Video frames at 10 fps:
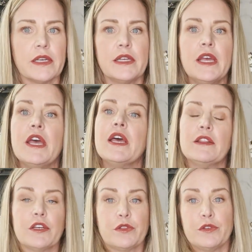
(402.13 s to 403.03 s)
And
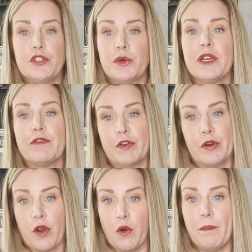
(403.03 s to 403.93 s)
look, they're doing it for
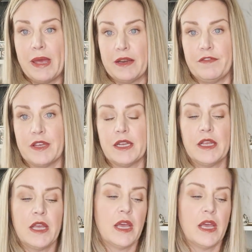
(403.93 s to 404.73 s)
your own benefit.